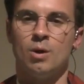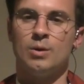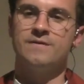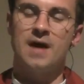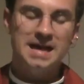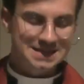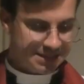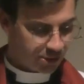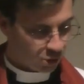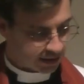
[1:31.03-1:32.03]
What we
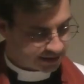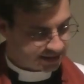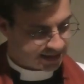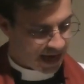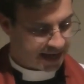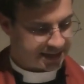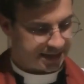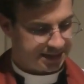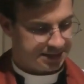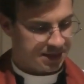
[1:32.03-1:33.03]
find here
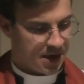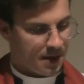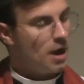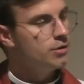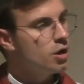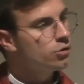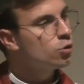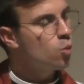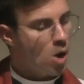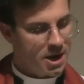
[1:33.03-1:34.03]
instead is
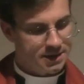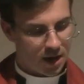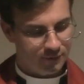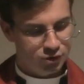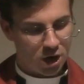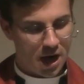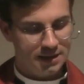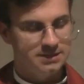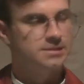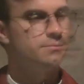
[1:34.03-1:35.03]
another one of
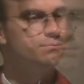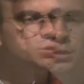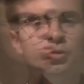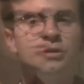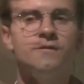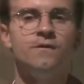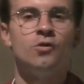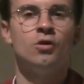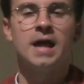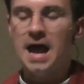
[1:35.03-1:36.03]
John's
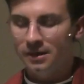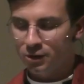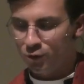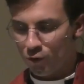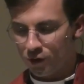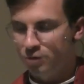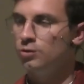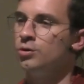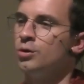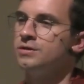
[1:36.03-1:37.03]
beautiful
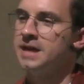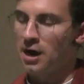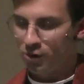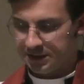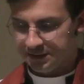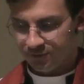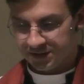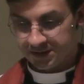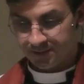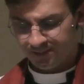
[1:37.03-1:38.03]
allegorical
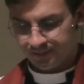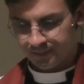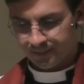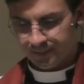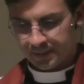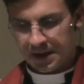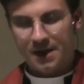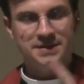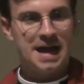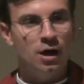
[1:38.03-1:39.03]
narratives.
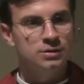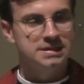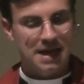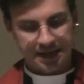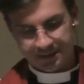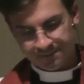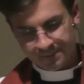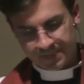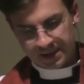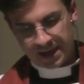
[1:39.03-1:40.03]
On the outset,
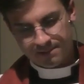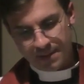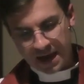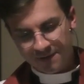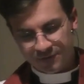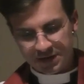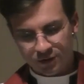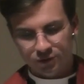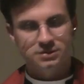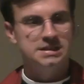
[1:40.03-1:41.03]
it may
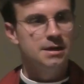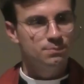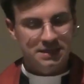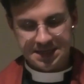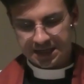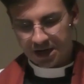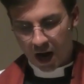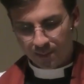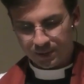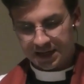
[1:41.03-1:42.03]
feel deeply
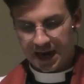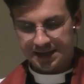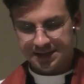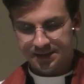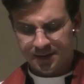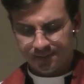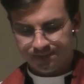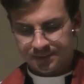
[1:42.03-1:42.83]
complicated,